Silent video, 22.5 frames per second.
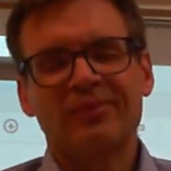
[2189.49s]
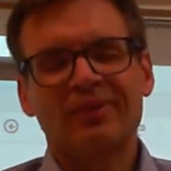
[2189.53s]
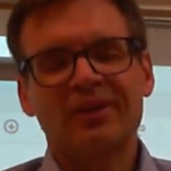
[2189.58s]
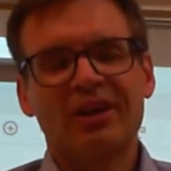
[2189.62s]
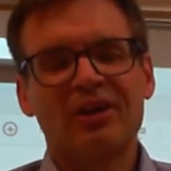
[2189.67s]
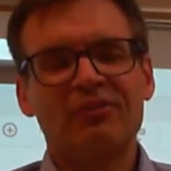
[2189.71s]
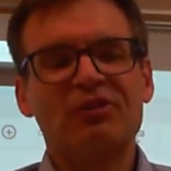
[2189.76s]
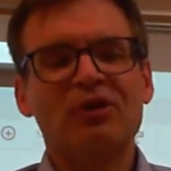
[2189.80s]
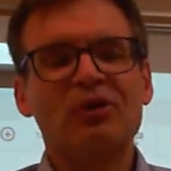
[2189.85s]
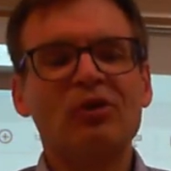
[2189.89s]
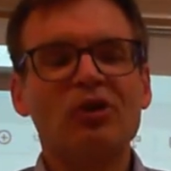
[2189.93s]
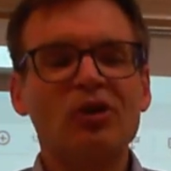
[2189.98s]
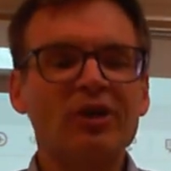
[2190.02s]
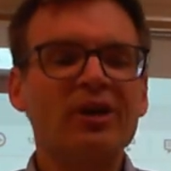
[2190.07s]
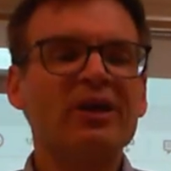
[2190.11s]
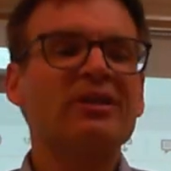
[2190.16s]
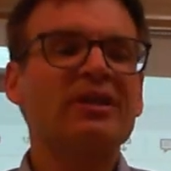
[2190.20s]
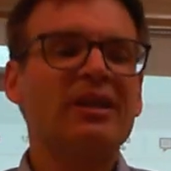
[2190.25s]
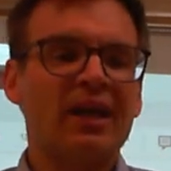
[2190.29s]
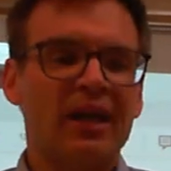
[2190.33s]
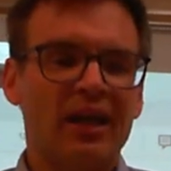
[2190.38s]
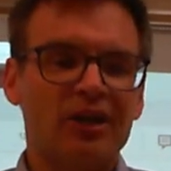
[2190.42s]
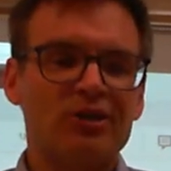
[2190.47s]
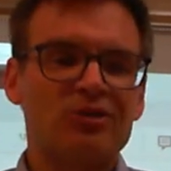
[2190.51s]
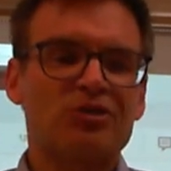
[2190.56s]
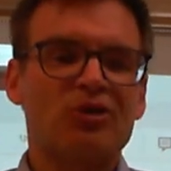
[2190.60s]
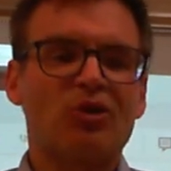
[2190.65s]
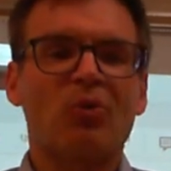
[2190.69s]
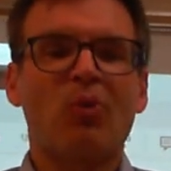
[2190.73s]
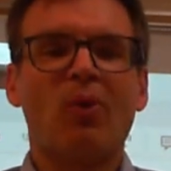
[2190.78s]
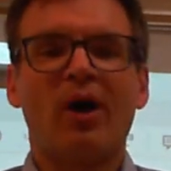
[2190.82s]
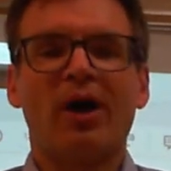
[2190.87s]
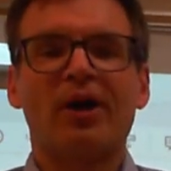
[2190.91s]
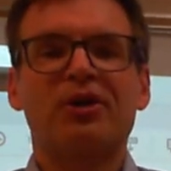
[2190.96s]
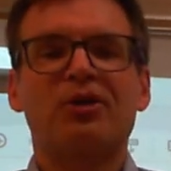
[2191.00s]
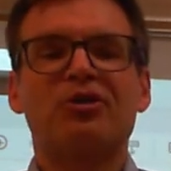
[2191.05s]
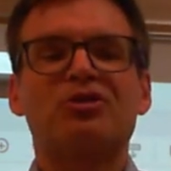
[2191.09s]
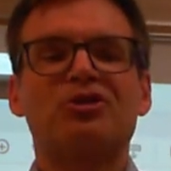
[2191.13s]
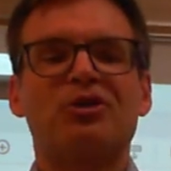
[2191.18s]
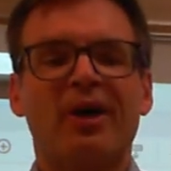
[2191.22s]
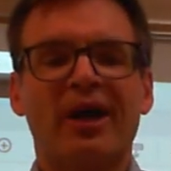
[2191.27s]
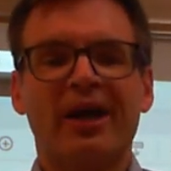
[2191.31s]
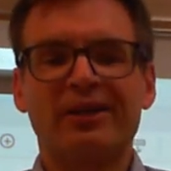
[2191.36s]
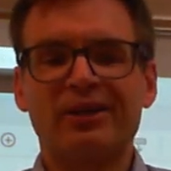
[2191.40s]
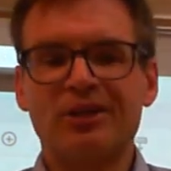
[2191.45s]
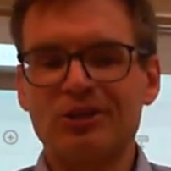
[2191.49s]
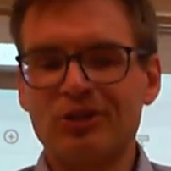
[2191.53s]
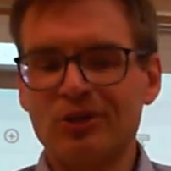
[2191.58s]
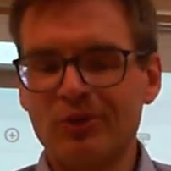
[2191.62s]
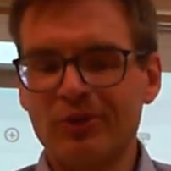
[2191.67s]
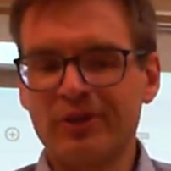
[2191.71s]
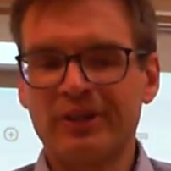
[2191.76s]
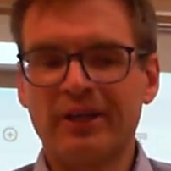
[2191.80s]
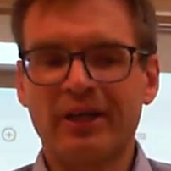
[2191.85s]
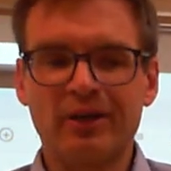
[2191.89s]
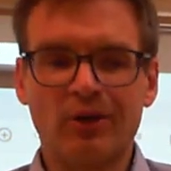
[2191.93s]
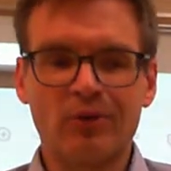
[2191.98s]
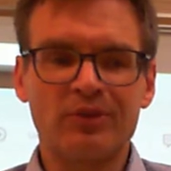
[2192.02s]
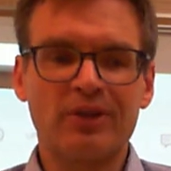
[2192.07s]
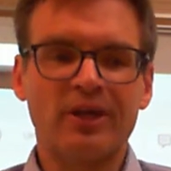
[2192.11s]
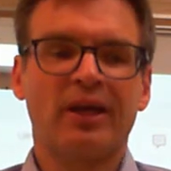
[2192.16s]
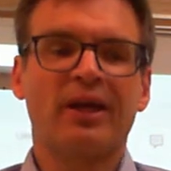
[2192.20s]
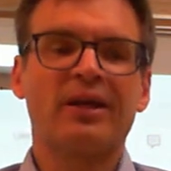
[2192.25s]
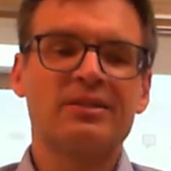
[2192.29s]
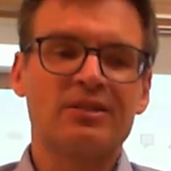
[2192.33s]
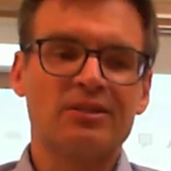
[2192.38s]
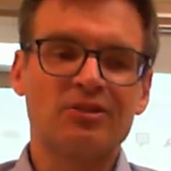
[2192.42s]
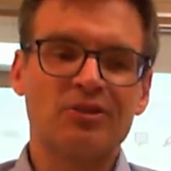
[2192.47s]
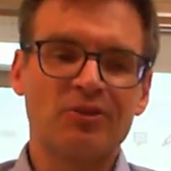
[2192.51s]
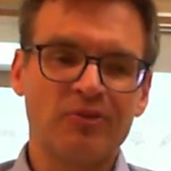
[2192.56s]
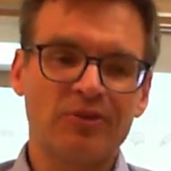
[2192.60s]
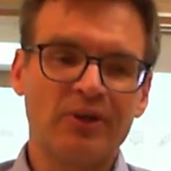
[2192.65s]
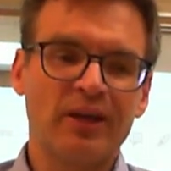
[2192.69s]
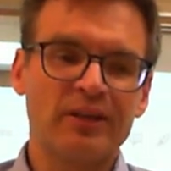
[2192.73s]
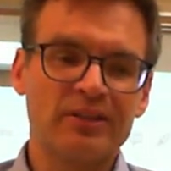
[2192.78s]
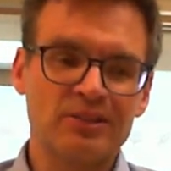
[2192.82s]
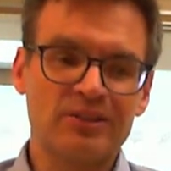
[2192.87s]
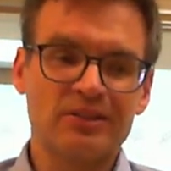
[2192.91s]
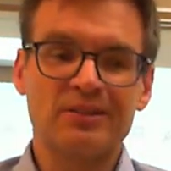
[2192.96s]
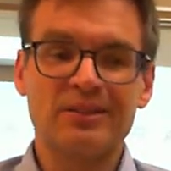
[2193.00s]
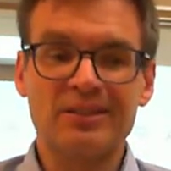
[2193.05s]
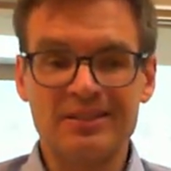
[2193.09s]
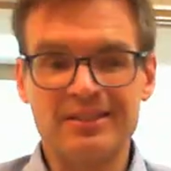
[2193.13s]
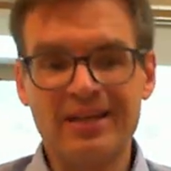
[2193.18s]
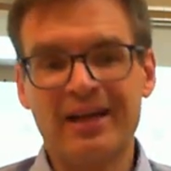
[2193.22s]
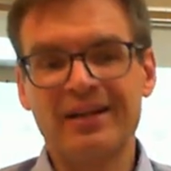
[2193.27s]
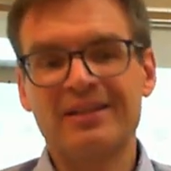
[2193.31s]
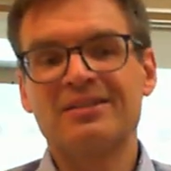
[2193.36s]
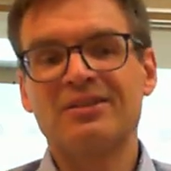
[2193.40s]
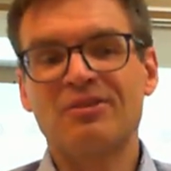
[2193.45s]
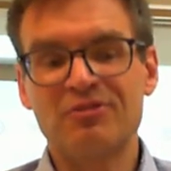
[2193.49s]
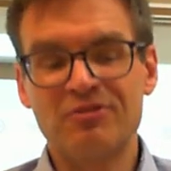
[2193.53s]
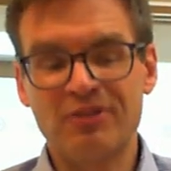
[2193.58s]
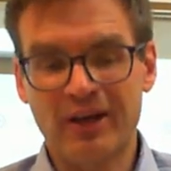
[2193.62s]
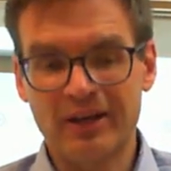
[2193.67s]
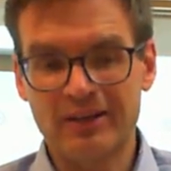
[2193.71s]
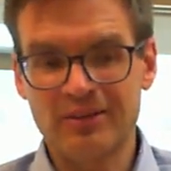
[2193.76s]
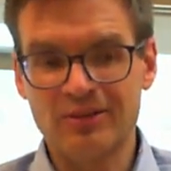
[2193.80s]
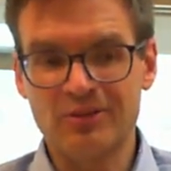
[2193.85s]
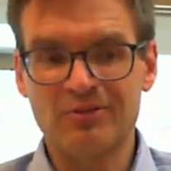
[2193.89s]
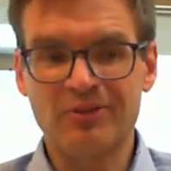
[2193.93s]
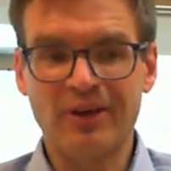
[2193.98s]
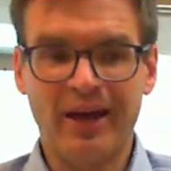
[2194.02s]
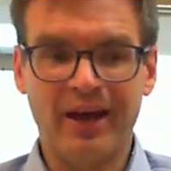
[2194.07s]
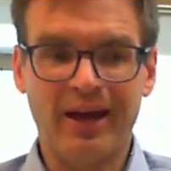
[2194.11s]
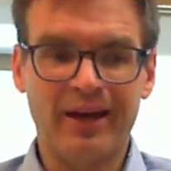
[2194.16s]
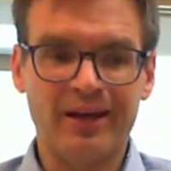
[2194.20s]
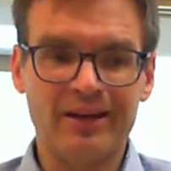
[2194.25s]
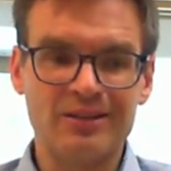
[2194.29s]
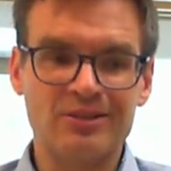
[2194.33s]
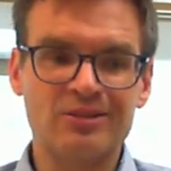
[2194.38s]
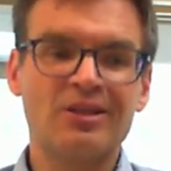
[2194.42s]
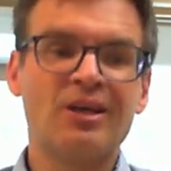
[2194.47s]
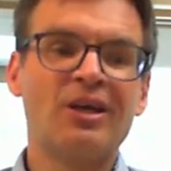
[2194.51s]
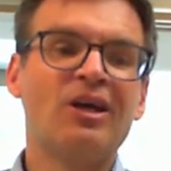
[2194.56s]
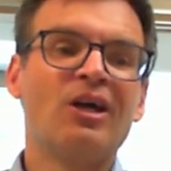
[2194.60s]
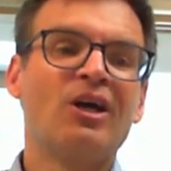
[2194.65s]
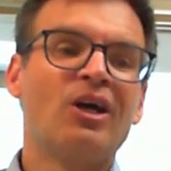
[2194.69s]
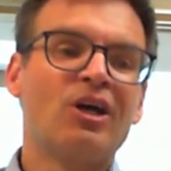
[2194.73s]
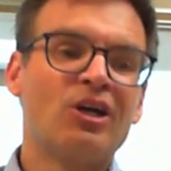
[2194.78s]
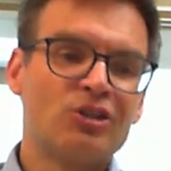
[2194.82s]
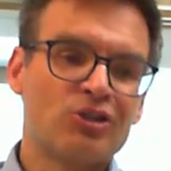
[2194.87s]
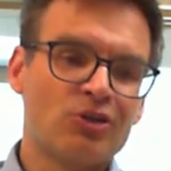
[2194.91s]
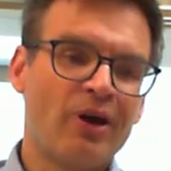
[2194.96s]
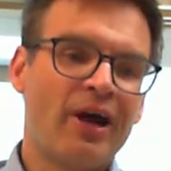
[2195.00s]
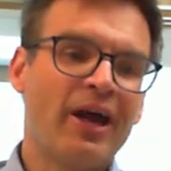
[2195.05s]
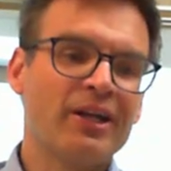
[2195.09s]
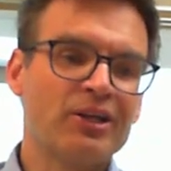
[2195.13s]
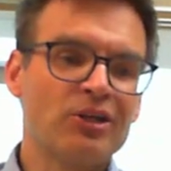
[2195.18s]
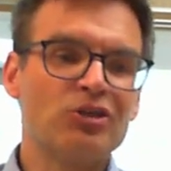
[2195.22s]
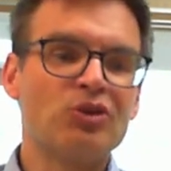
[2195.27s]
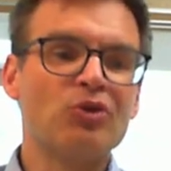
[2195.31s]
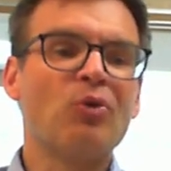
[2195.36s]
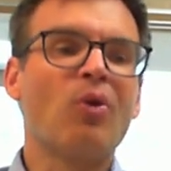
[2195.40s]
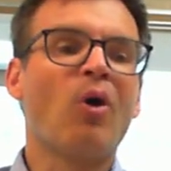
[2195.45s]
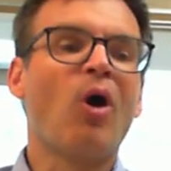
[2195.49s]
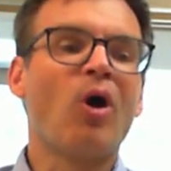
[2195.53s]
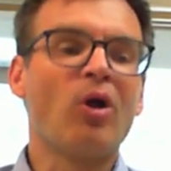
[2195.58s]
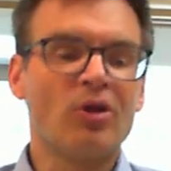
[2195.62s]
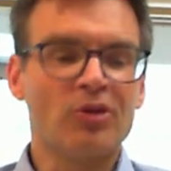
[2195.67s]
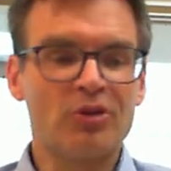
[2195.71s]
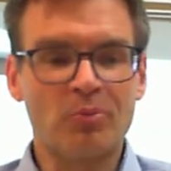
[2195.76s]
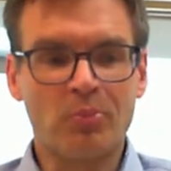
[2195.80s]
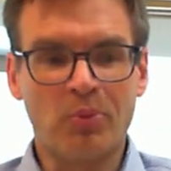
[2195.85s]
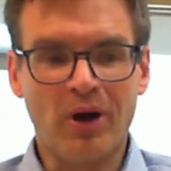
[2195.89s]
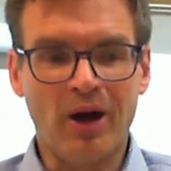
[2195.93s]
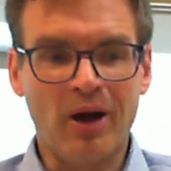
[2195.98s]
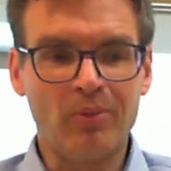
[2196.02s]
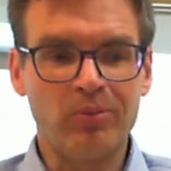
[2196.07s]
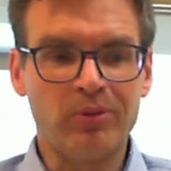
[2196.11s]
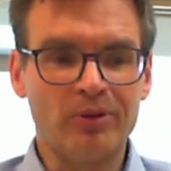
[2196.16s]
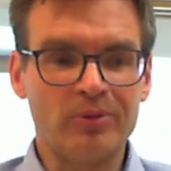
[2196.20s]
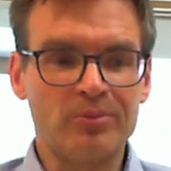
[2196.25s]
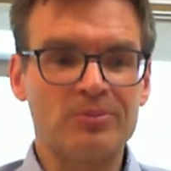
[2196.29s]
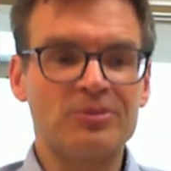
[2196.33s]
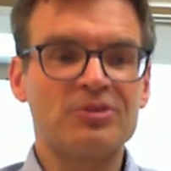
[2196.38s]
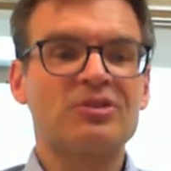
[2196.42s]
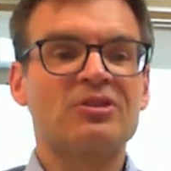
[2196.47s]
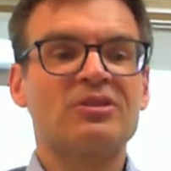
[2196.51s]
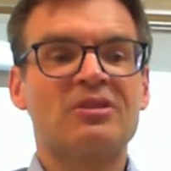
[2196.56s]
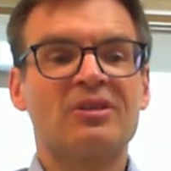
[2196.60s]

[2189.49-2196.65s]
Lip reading: if you look at the answer while you're trying to do it, I don't think it's not as effective as trying to do all of the problems